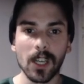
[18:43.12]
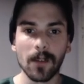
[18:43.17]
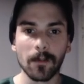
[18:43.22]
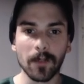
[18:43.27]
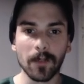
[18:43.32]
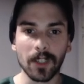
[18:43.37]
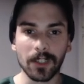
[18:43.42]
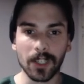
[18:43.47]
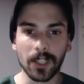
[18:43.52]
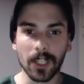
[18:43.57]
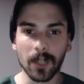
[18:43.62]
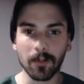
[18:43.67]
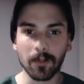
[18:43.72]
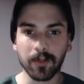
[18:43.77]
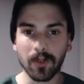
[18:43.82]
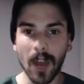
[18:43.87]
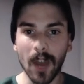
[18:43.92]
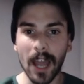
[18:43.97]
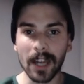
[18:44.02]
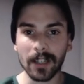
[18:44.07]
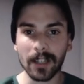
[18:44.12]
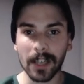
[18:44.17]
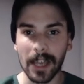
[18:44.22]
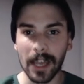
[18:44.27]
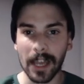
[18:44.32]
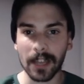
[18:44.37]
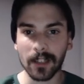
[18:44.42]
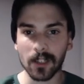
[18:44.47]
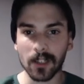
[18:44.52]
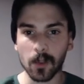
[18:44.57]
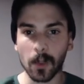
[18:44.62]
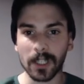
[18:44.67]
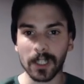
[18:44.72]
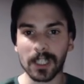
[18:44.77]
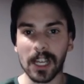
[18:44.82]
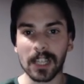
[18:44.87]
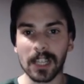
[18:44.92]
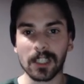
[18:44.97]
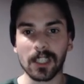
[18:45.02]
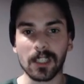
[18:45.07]
from the year prior to end the
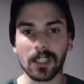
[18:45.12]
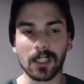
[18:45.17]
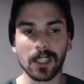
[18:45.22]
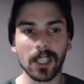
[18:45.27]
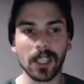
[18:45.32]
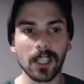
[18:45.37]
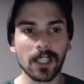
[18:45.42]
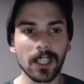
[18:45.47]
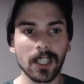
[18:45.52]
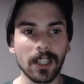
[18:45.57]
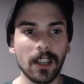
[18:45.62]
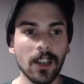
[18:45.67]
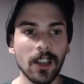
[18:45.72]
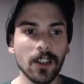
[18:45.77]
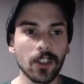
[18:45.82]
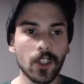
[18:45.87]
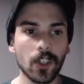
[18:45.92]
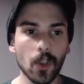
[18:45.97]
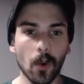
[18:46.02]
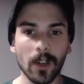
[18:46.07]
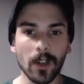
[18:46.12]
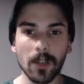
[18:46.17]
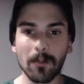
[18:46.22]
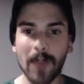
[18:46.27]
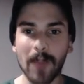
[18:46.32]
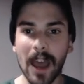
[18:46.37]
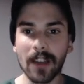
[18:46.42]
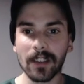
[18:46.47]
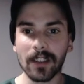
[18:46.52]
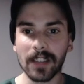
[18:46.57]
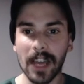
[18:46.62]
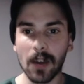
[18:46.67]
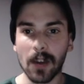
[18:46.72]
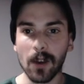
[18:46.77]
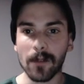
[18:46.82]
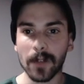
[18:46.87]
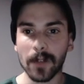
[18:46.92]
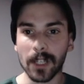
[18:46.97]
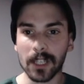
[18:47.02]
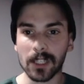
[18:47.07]
2019 season. Jordan Bowden,
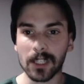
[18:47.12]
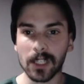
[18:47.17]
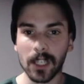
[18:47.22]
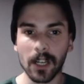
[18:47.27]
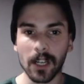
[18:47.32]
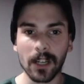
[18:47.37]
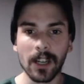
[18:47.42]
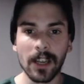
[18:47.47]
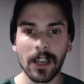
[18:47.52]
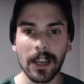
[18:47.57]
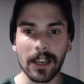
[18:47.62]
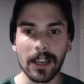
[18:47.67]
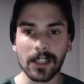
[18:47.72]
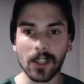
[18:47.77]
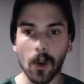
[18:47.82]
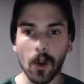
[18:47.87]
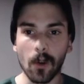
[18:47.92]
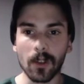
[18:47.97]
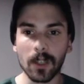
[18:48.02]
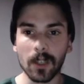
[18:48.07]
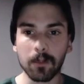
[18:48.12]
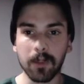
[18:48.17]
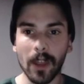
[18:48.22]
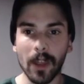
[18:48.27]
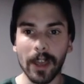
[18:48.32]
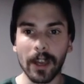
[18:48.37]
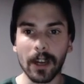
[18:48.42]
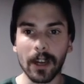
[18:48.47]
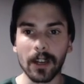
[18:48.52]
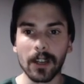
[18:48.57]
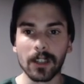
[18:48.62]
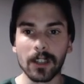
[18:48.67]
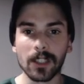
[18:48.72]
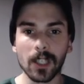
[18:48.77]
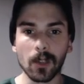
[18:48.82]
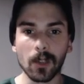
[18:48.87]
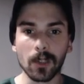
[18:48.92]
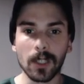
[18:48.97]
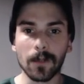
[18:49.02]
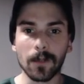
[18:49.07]
however, this year is the only player to
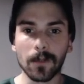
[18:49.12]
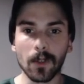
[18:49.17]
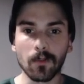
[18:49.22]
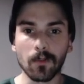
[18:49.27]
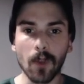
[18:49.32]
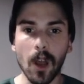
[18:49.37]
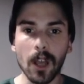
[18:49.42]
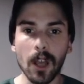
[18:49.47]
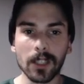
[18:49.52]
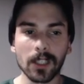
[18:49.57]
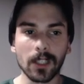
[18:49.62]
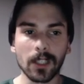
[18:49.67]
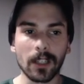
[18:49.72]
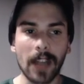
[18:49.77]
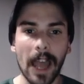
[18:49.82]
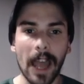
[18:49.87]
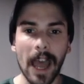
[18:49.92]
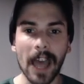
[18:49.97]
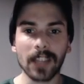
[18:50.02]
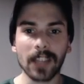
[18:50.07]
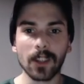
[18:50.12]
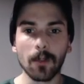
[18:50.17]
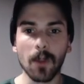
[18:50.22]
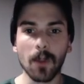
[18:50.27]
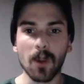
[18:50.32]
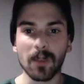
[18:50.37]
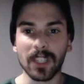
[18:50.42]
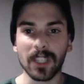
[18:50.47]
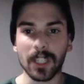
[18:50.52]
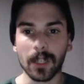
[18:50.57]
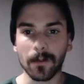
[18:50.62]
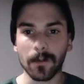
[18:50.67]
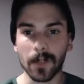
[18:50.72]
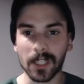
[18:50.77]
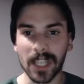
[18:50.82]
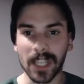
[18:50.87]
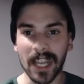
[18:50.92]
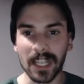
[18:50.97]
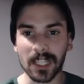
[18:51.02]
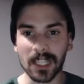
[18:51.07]
leave the roster at the moment here for
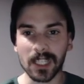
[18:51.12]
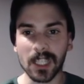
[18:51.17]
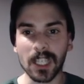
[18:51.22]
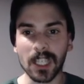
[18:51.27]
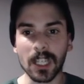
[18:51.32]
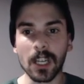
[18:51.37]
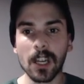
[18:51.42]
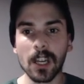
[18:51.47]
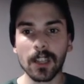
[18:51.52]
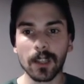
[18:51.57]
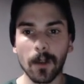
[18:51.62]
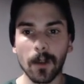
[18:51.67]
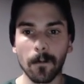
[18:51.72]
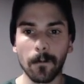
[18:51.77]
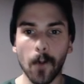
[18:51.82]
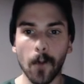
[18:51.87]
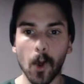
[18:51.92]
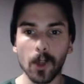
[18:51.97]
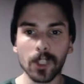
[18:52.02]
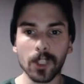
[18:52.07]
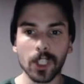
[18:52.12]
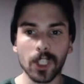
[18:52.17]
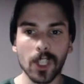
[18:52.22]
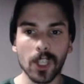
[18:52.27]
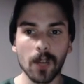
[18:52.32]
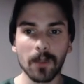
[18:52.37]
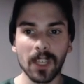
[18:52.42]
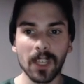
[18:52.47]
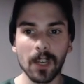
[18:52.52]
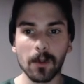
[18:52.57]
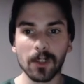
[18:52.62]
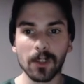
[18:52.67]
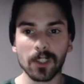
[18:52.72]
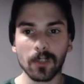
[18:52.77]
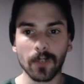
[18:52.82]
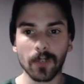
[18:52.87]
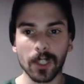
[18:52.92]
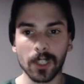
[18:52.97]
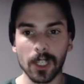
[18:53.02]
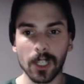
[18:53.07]
Tennessee. The Vols should be able to
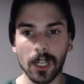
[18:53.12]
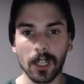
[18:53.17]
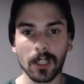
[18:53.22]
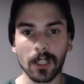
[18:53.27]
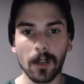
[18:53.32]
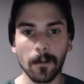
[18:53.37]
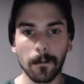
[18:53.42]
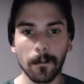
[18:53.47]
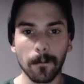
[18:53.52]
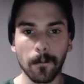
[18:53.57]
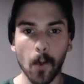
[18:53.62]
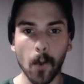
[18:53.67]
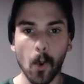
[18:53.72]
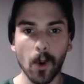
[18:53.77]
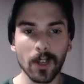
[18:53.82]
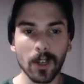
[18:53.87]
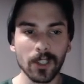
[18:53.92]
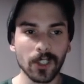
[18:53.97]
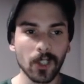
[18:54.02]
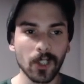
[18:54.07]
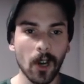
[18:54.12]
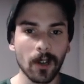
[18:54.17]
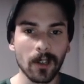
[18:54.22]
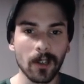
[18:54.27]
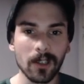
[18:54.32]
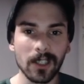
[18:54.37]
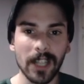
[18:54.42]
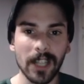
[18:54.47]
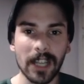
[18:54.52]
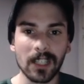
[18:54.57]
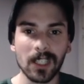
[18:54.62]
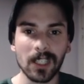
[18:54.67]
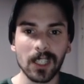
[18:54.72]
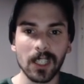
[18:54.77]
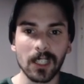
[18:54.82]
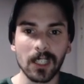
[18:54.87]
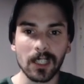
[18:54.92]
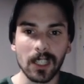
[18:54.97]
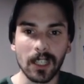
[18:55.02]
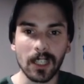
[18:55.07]
return four starters next
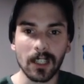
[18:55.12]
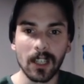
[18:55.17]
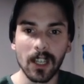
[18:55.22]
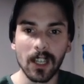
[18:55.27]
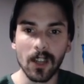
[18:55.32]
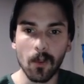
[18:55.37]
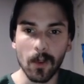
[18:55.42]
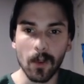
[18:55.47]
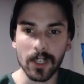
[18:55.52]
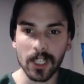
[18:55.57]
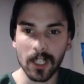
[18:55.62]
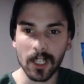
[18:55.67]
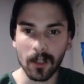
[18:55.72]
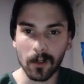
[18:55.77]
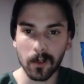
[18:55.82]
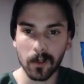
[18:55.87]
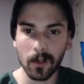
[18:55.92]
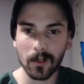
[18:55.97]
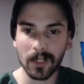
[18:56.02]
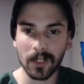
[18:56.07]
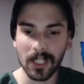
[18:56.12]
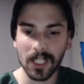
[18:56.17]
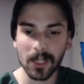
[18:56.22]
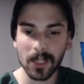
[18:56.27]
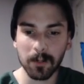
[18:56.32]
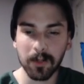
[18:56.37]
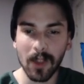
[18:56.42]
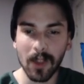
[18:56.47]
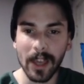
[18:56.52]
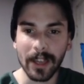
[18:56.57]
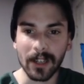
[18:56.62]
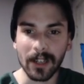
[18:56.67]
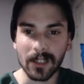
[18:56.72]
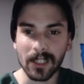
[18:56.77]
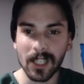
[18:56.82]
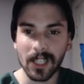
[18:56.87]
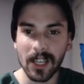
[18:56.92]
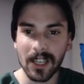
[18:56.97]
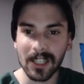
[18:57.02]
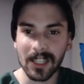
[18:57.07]
season, which include these
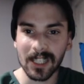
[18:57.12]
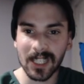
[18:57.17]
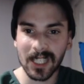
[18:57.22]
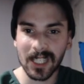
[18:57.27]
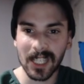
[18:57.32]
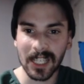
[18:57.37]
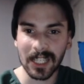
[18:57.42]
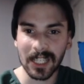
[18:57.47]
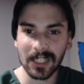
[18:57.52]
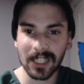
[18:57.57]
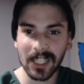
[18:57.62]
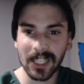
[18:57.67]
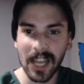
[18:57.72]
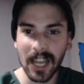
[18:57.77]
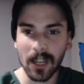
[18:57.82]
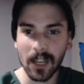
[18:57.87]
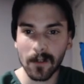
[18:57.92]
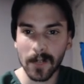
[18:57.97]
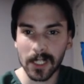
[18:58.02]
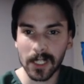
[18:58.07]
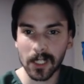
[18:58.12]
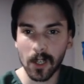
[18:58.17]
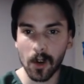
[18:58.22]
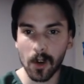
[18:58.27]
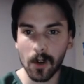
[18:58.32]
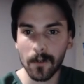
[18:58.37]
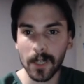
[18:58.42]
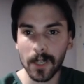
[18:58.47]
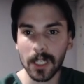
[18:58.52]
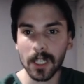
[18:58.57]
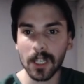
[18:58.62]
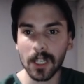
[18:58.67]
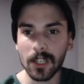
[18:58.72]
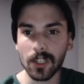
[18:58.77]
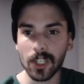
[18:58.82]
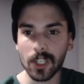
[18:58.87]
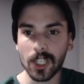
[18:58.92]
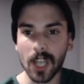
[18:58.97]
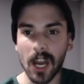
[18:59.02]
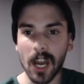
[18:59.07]
players: Santiago Viscovi,
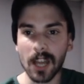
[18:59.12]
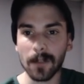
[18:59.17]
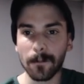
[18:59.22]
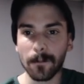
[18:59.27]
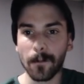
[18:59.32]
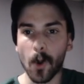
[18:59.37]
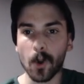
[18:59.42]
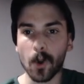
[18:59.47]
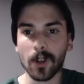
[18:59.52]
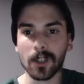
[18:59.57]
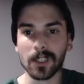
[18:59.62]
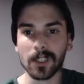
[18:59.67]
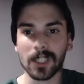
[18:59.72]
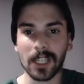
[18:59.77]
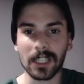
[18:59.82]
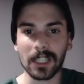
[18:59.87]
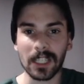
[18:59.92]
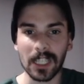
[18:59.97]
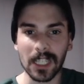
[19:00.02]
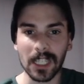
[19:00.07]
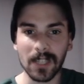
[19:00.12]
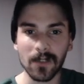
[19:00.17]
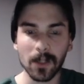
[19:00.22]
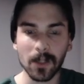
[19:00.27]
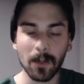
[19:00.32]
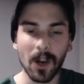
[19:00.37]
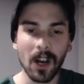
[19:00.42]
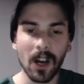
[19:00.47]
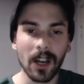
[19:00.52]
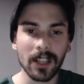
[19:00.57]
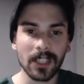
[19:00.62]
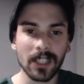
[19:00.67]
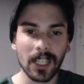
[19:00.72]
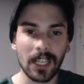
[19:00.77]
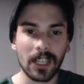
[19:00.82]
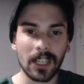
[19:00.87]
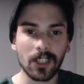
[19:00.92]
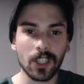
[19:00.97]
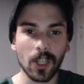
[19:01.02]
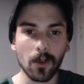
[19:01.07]
John Fulkerson, Eves Pons,
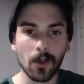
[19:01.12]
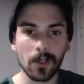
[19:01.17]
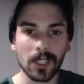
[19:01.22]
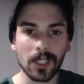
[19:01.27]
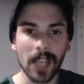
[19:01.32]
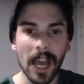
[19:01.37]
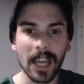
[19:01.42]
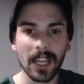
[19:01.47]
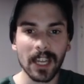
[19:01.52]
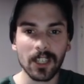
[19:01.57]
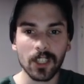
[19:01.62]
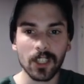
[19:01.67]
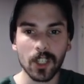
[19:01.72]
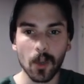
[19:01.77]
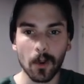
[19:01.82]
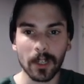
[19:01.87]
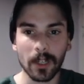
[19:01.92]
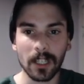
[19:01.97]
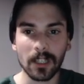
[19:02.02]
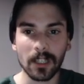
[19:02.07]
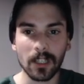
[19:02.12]
and Josiah Jordan